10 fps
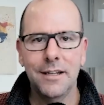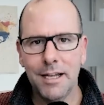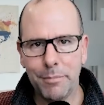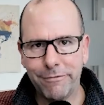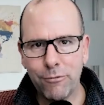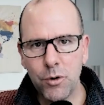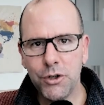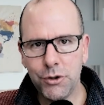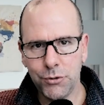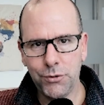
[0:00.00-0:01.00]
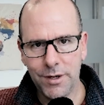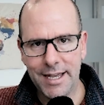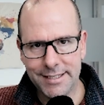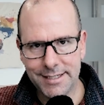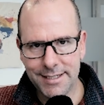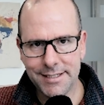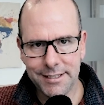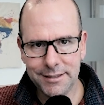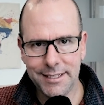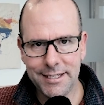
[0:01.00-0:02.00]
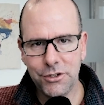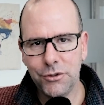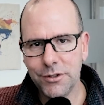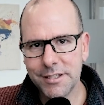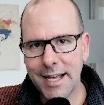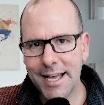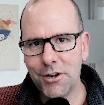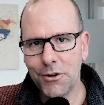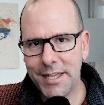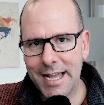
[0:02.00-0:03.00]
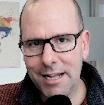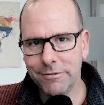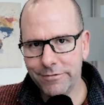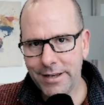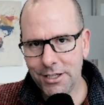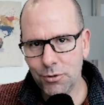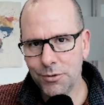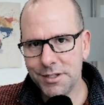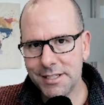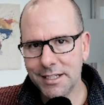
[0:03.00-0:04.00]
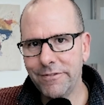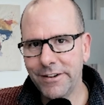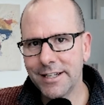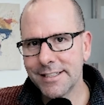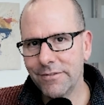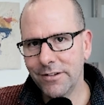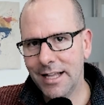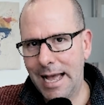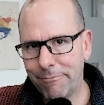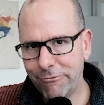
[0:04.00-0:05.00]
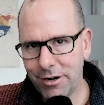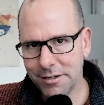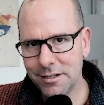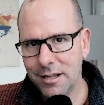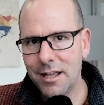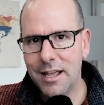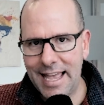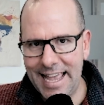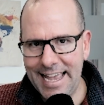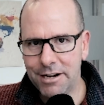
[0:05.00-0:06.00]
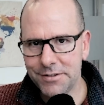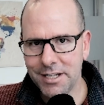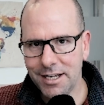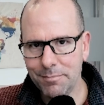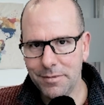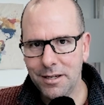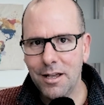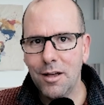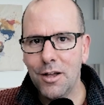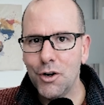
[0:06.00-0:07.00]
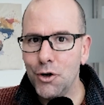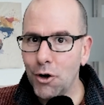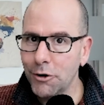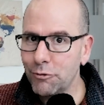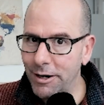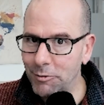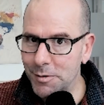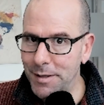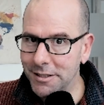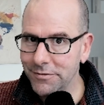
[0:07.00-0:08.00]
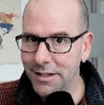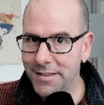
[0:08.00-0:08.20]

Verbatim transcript: Now, before you do a statistical test, you decide on the alpha value or the significance level upfront, ahead of time, not retrospectively.